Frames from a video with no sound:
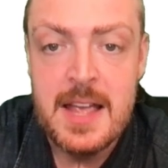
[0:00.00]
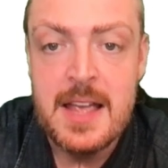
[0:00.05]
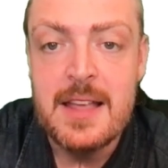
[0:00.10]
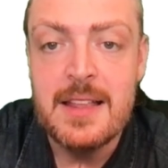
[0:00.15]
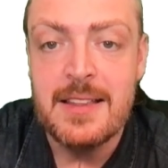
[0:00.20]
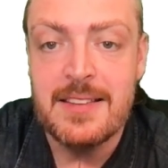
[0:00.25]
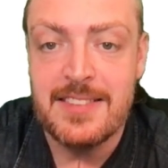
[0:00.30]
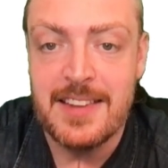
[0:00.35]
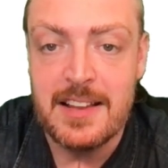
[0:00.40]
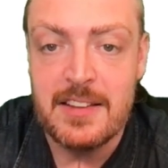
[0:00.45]

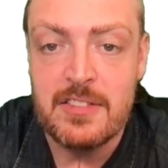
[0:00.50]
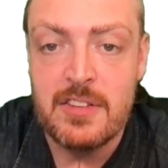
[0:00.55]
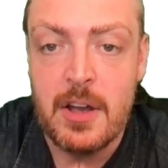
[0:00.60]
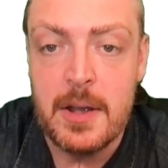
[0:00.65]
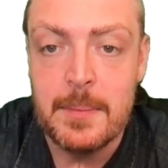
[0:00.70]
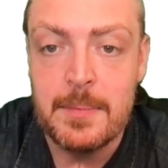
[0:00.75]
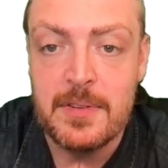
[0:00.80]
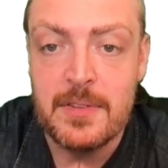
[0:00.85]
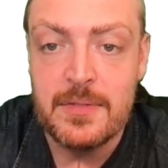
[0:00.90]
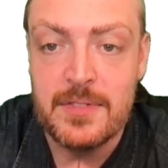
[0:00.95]
The 6
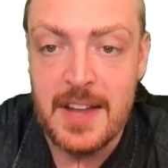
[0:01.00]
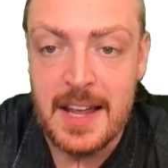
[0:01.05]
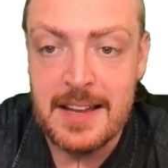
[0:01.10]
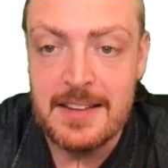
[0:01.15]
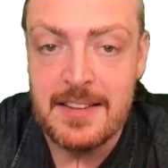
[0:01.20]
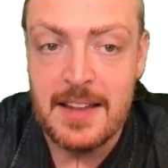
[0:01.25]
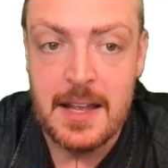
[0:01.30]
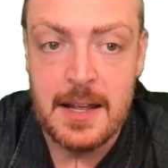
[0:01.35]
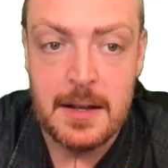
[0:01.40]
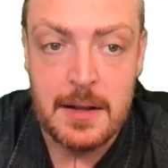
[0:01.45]
types of
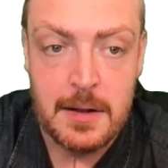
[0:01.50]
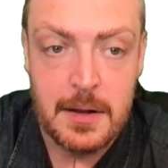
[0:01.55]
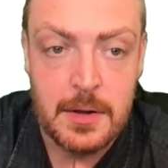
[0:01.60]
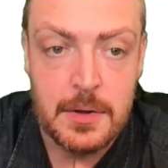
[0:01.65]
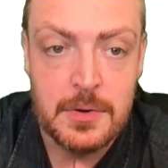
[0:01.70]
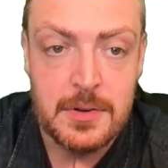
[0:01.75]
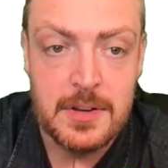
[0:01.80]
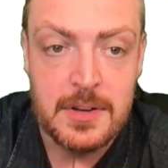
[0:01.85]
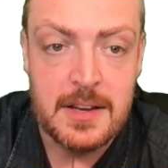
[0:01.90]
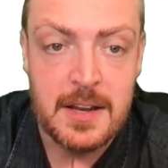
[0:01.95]
data
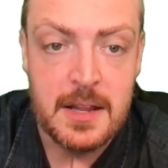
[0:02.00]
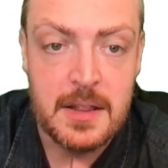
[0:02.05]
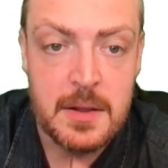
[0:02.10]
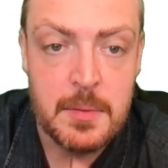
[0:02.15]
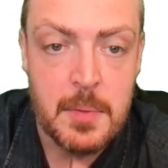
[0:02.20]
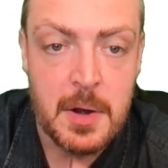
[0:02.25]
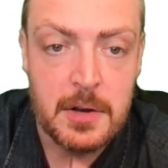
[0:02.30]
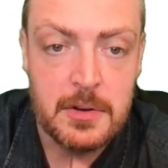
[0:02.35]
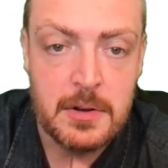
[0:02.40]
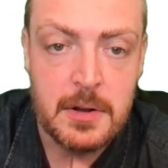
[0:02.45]
included in the
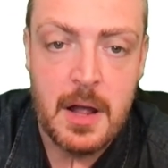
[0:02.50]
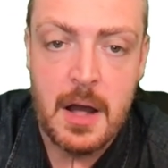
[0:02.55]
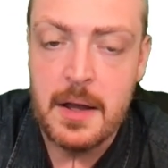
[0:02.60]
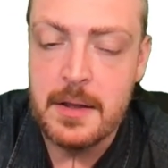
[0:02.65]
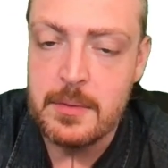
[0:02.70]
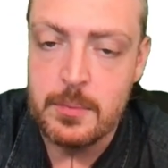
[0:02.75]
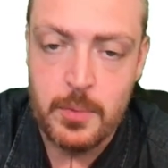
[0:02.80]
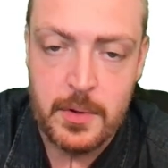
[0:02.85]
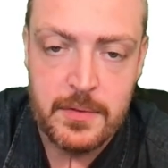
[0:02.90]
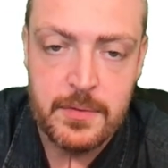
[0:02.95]
model,
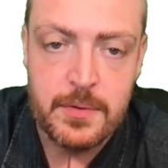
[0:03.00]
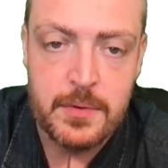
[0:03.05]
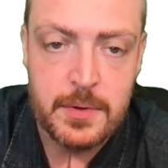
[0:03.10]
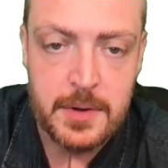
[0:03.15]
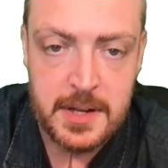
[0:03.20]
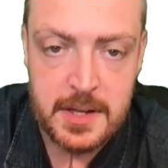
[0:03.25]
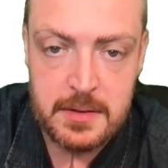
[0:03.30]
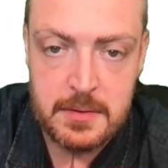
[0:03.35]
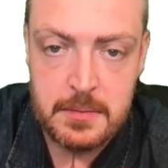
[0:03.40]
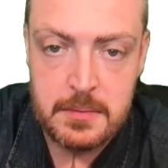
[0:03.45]
we've
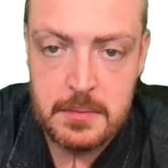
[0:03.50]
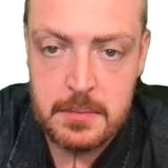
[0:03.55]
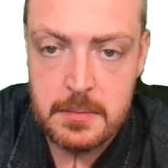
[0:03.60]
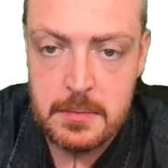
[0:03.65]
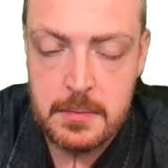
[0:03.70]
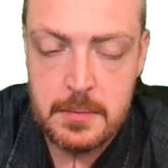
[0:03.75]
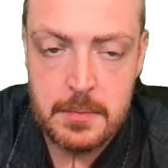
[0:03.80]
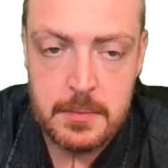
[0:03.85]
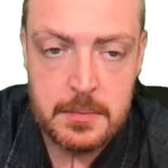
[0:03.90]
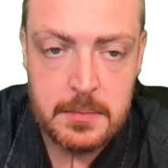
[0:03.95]
already
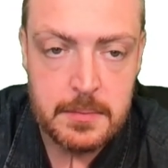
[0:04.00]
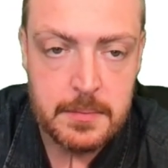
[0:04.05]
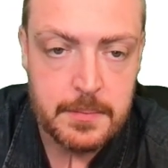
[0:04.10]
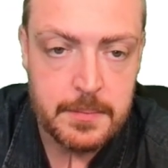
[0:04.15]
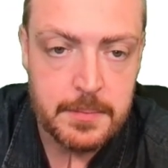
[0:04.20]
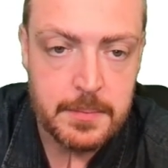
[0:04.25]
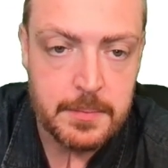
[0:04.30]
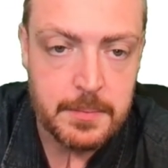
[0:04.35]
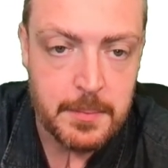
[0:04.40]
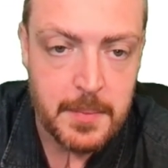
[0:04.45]

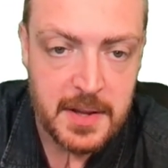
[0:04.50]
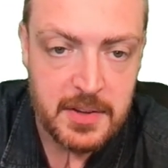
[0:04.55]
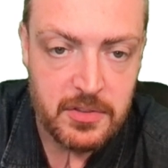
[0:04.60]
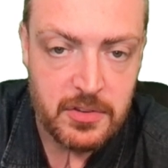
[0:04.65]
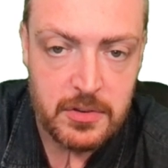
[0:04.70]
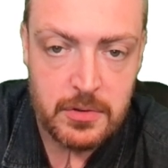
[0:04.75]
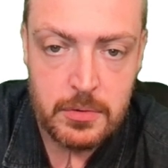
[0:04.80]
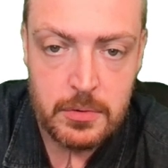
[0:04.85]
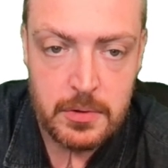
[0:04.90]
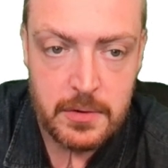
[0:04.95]

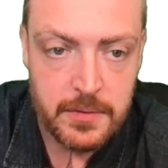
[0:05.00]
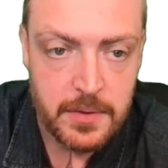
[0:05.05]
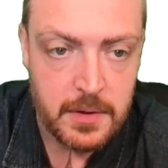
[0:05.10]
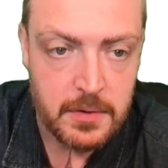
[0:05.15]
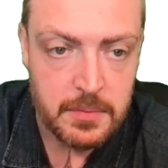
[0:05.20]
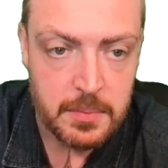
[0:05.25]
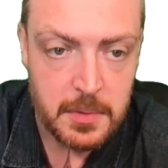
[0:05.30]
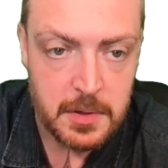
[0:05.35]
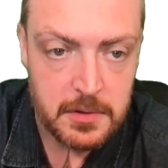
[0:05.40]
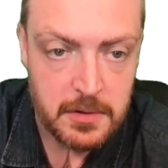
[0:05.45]
mentioned all of
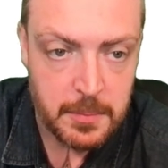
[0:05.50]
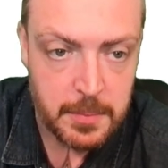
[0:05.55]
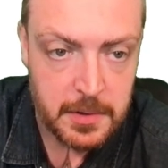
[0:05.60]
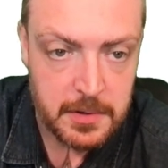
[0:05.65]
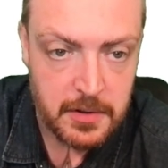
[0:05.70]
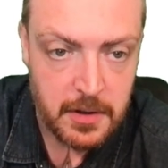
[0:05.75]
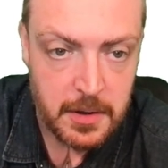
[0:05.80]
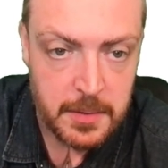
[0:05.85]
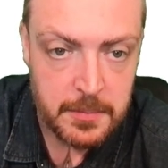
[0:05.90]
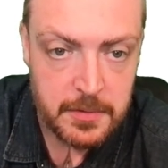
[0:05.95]
those multiple
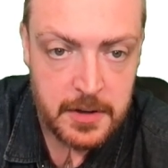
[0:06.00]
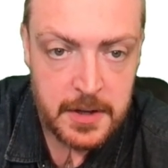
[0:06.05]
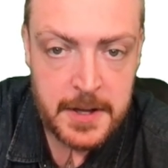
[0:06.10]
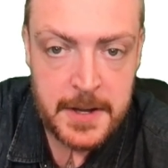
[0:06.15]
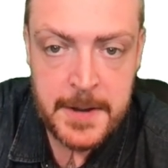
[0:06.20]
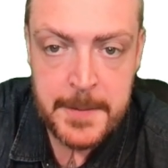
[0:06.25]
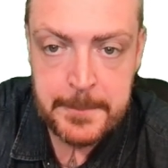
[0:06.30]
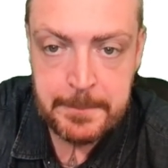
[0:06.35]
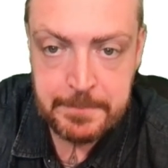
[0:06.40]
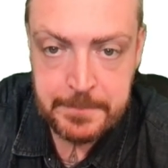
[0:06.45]
times.
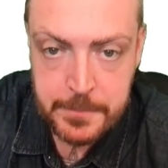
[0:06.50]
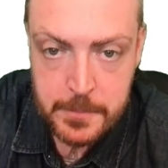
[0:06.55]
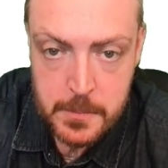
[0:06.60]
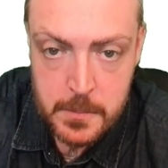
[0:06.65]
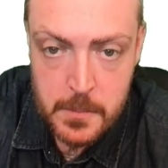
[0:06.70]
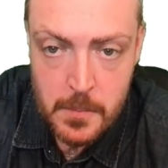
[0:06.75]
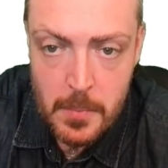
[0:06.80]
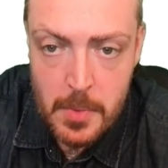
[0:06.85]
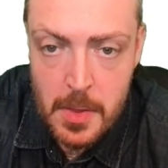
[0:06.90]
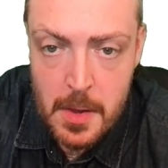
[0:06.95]

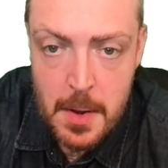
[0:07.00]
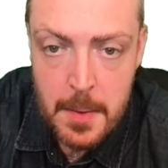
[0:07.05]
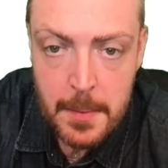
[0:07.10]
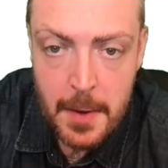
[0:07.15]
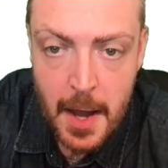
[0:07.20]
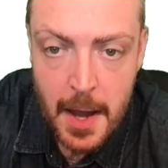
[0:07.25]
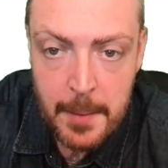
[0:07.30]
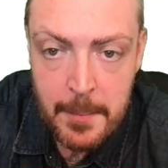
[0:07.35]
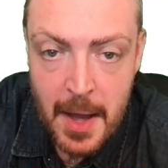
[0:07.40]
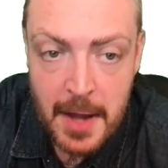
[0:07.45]

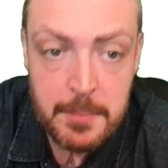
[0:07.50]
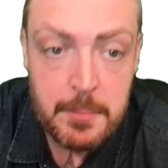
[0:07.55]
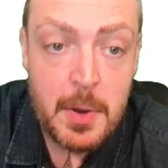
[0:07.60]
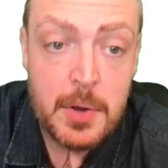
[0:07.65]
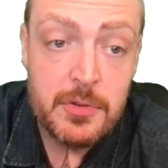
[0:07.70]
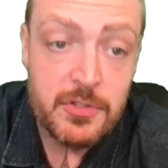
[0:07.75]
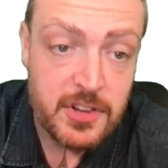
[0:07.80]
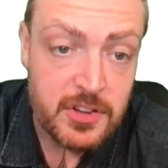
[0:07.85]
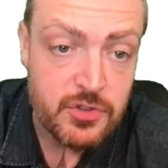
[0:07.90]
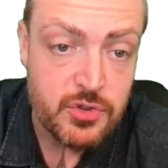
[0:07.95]
And
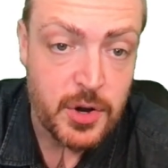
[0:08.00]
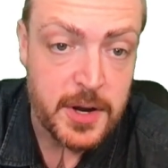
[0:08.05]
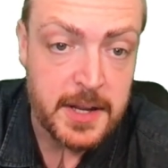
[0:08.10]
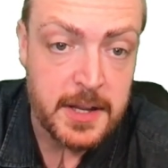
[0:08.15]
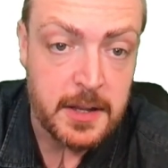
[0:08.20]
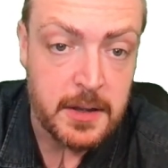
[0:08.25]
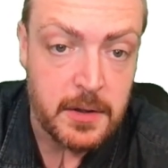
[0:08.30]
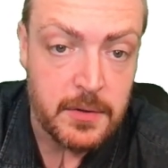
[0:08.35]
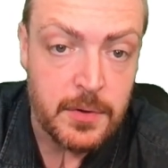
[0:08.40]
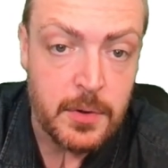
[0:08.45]
most
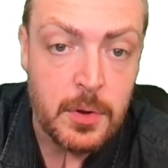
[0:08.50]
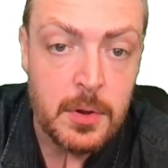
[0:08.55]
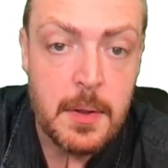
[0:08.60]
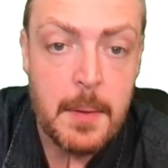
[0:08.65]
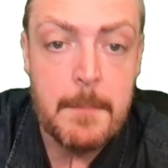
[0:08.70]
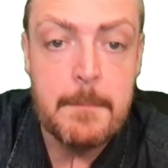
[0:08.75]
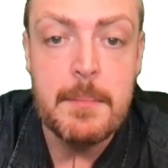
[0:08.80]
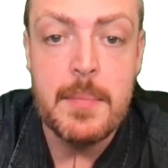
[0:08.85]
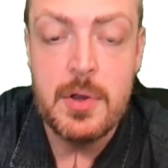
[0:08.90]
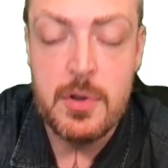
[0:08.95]
intriguing of all,
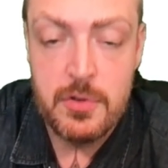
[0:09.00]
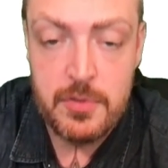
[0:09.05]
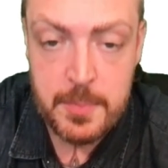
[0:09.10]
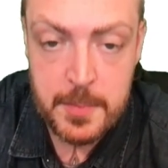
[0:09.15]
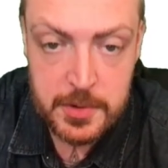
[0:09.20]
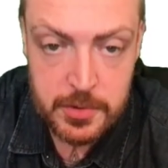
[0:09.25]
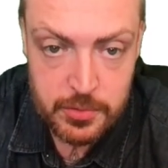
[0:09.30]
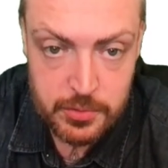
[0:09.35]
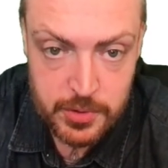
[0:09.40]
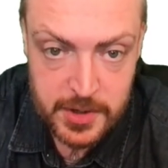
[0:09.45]

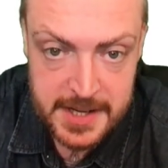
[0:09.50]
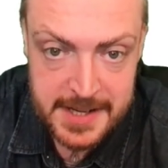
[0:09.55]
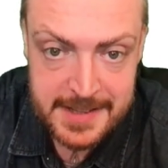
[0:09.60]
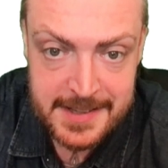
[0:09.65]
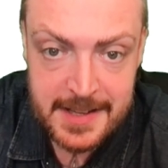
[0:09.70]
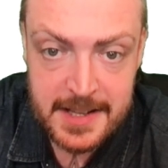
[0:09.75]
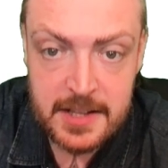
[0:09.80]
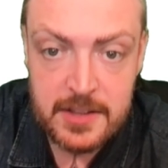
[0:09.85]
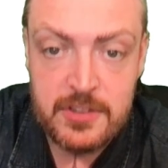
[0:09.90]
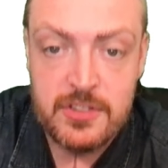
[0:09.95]
movement
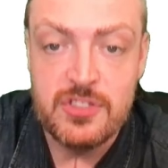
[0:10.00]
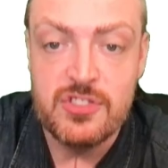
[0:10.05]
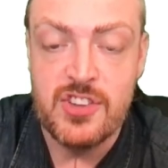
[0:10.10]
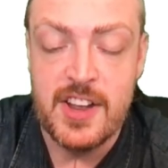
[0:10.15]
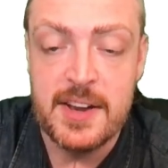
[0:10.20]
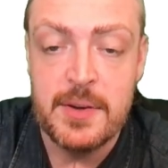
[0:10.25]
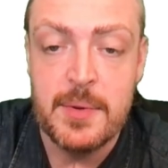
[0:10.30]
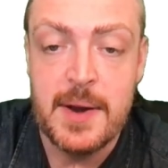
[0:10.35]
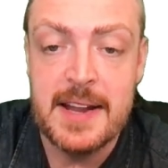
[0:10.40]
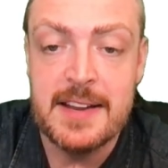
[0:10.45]
readings
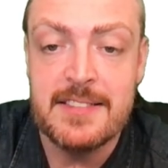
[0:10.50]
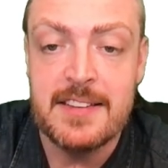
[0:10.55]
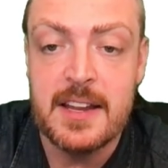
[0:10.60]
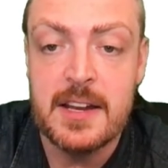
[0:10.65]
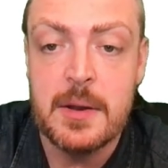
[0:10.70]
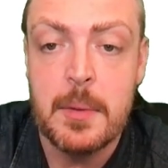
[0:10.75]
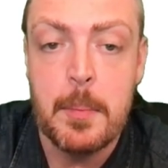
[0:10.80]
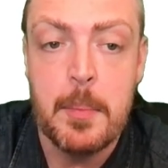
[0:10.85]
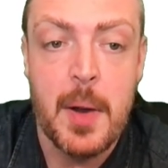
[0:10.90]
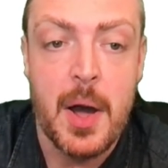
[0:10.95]

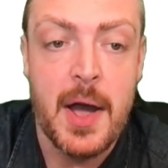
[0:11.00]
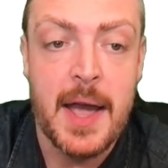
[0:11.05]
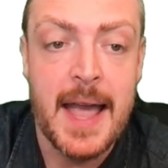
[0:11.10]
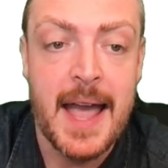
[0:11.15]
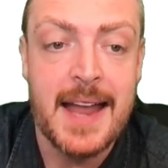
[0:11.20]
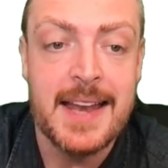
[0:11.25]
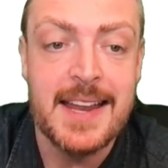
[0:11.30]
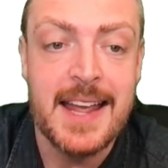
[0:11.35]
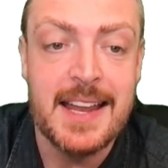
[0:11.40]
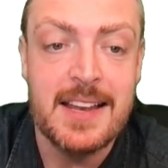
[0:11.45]
generated by an